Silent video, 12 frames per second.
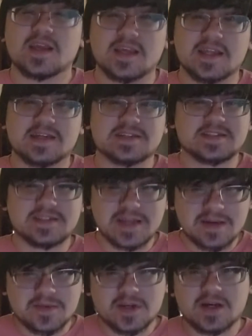get his
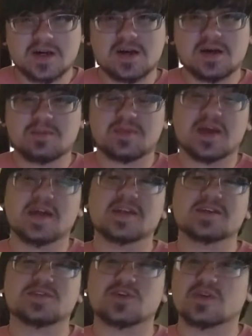stamina up and
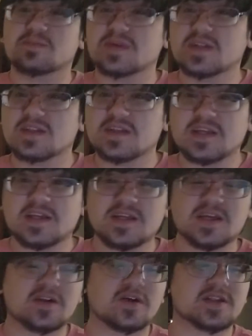his
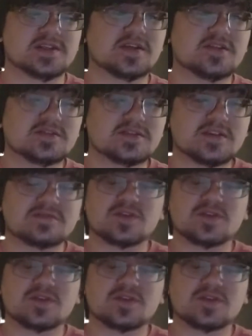durability and all this other stuff,